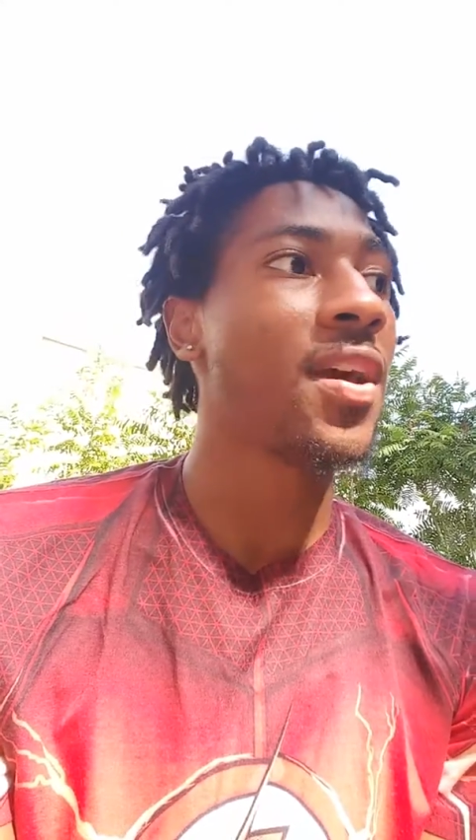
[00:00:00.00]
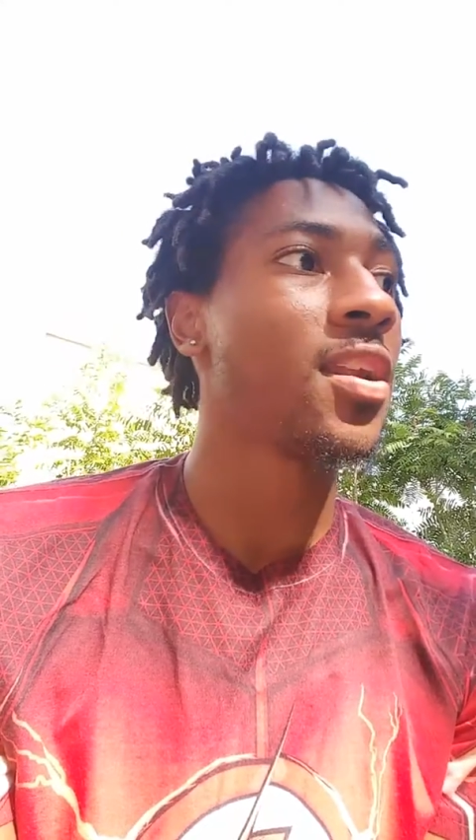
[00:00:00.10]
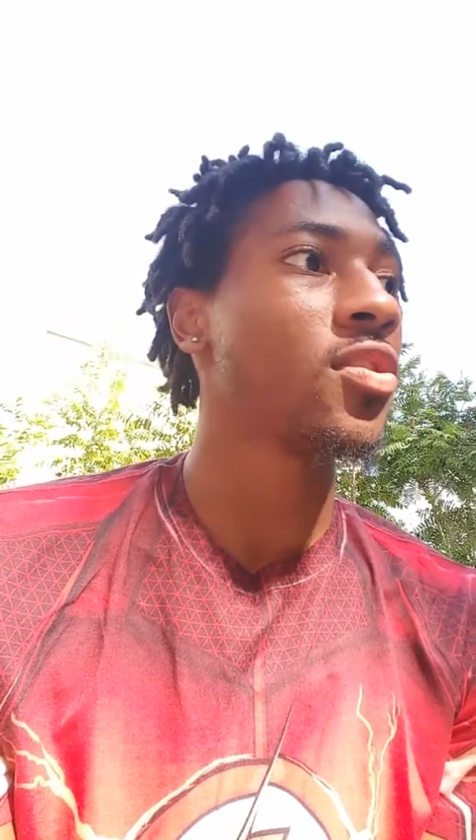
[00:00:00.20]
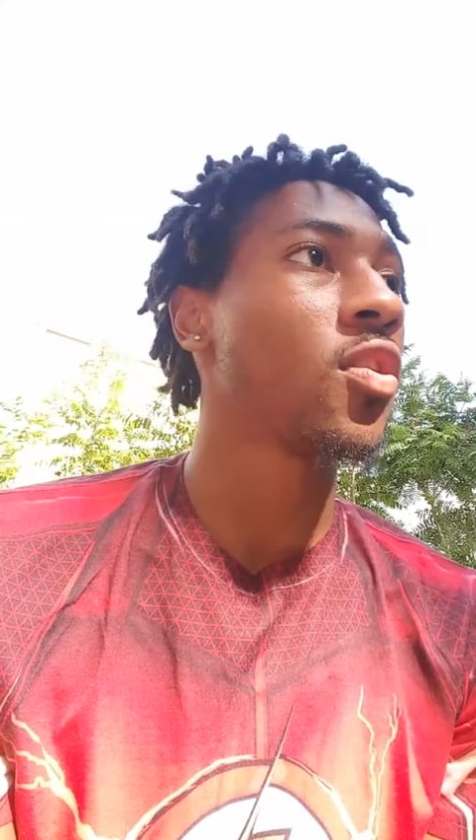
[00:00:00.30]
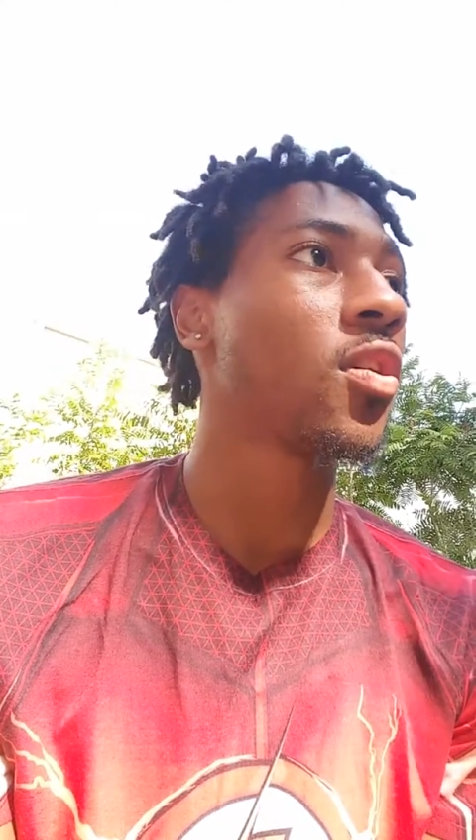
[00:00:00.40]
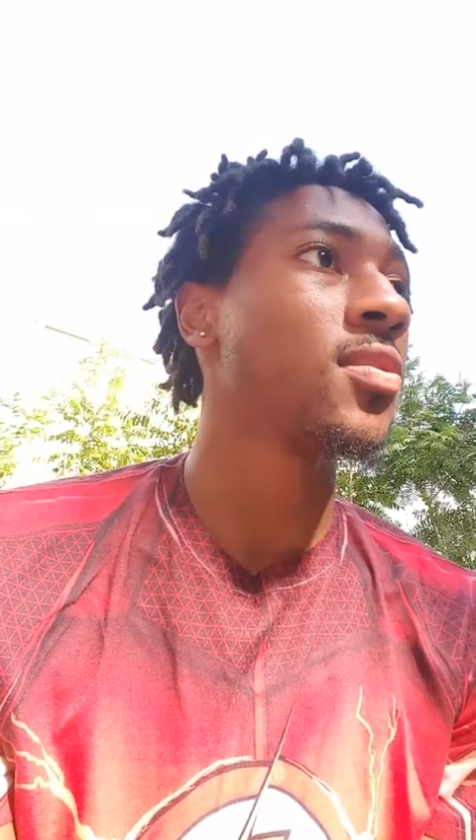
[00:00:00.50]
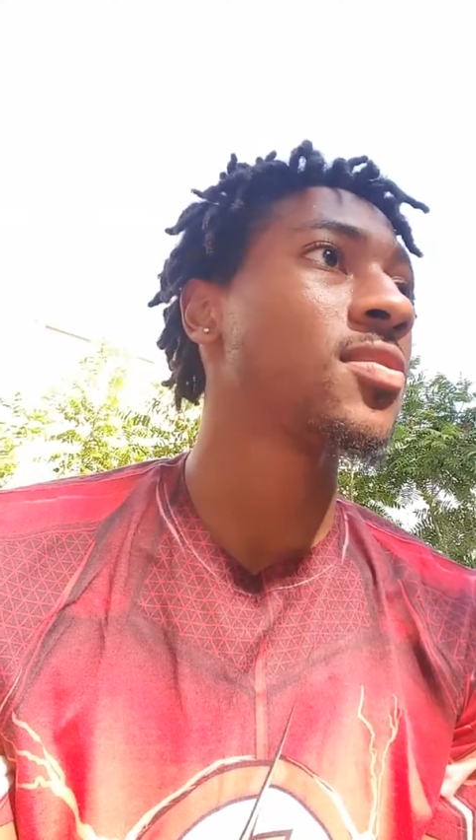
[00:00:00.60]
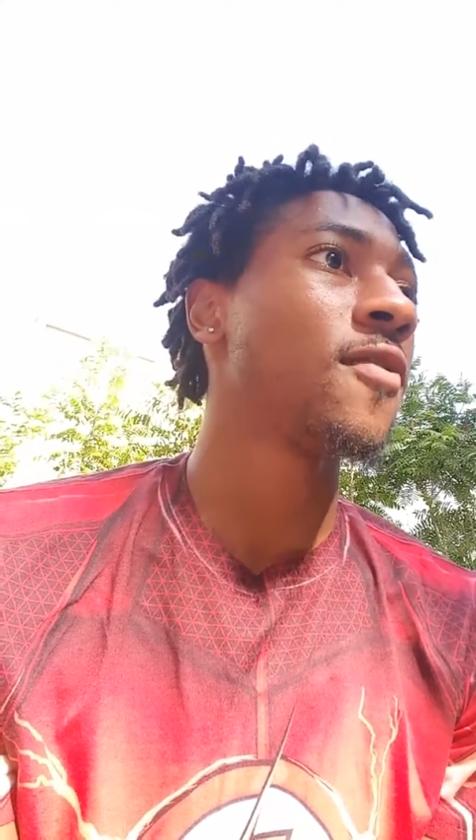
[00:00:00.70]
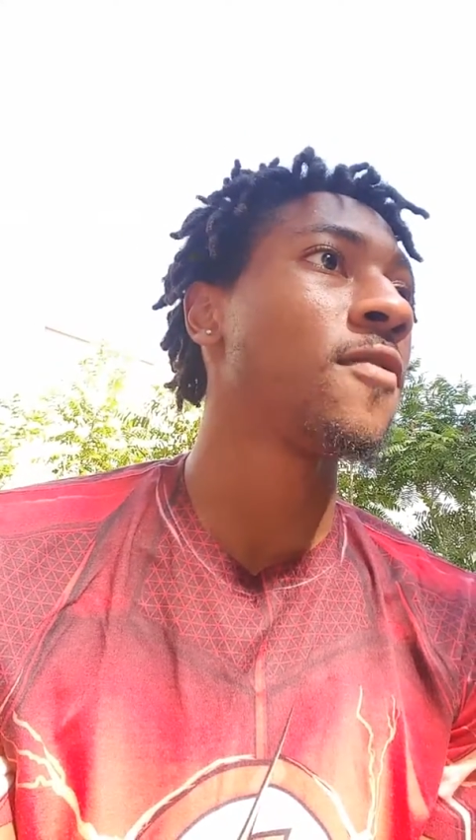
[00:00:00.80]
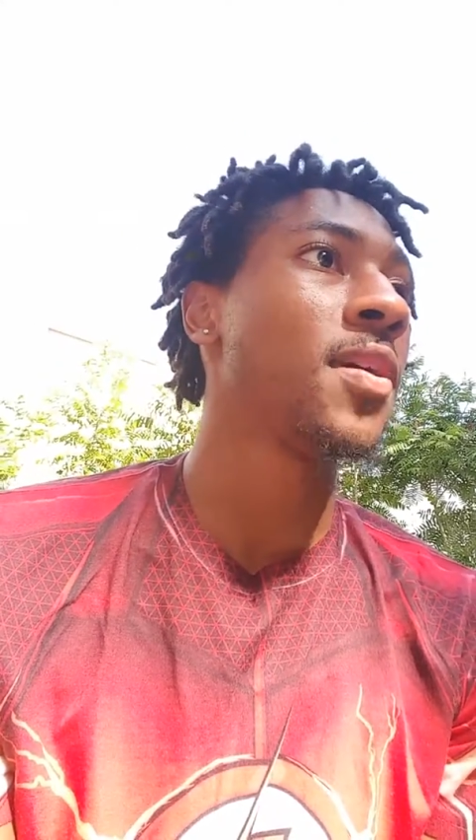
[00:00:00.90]
I thought all this
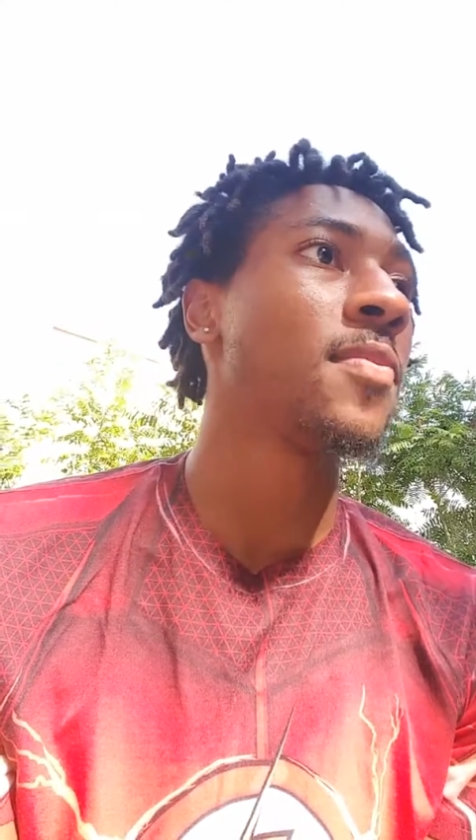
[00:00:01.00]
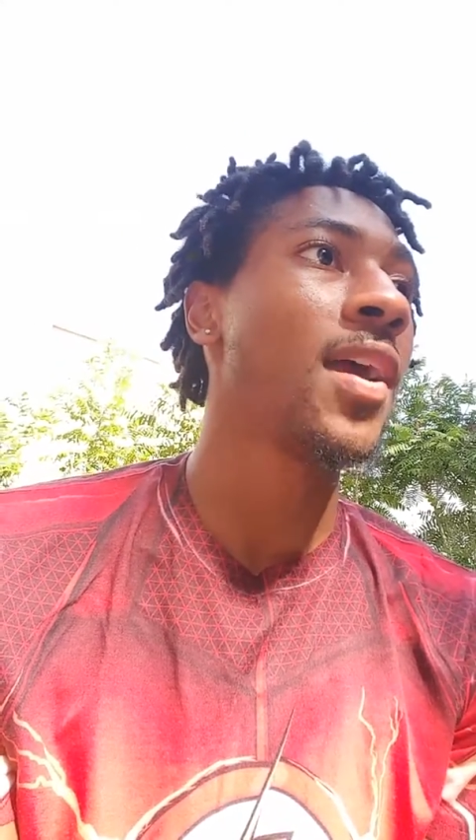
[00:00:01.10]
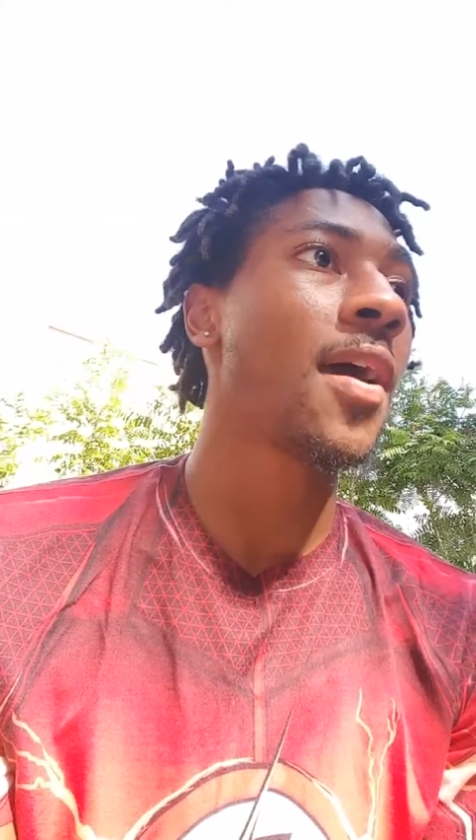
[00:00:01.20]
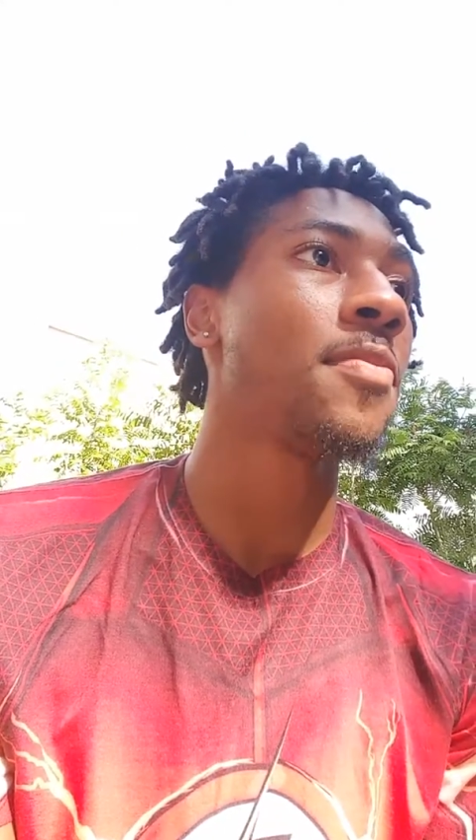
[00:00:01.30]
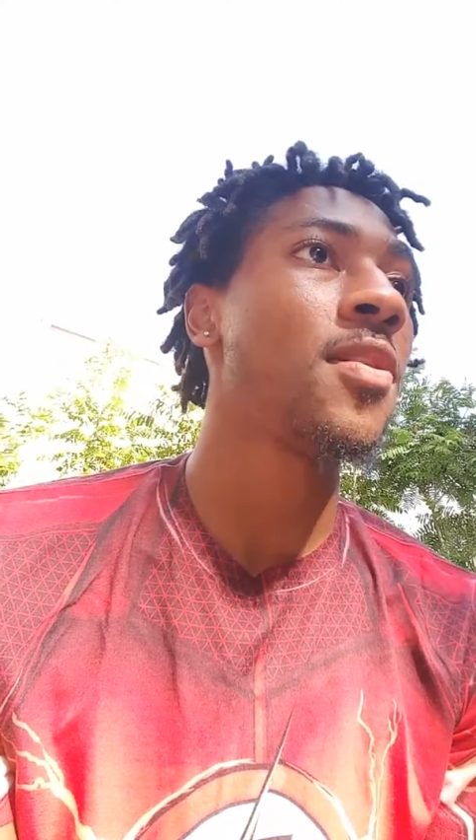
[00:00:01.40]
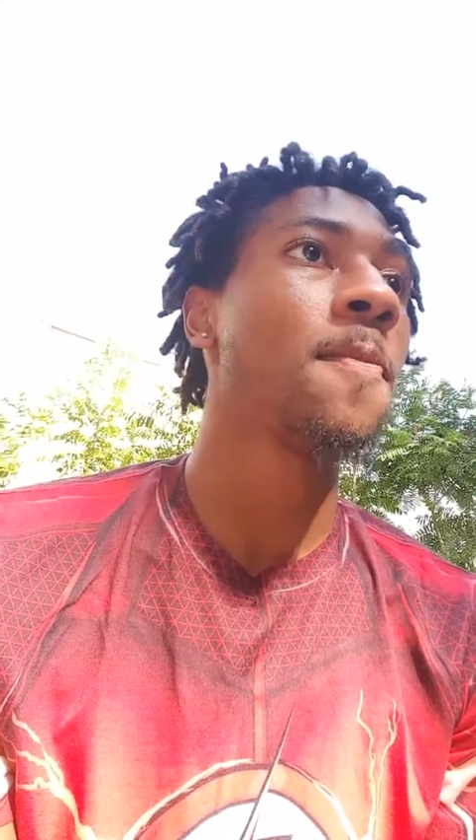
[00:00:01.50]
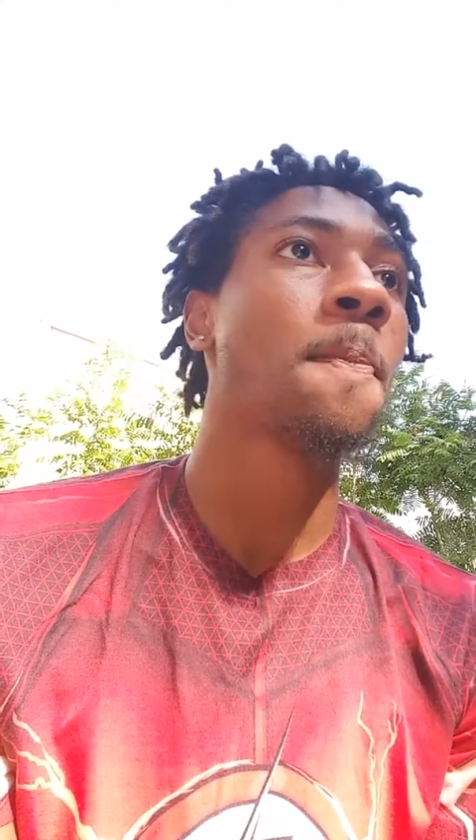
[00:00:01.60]
stuff would make me happy.